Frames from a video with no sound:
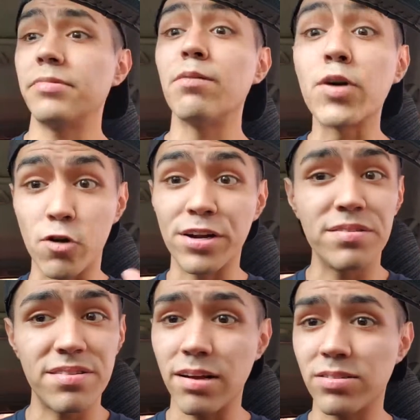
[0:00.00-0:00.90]

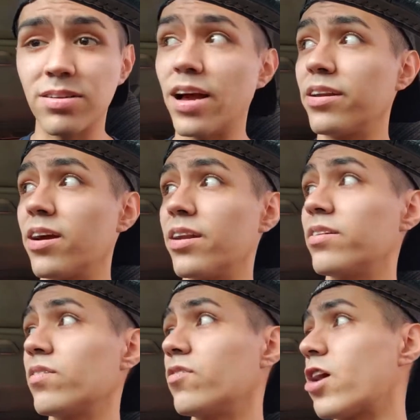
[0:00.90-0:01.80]
immigrants outside
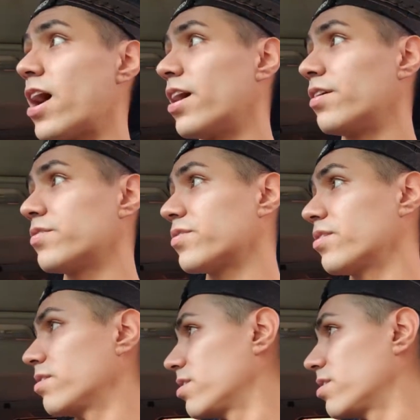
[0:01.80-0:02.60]
cutting the grass.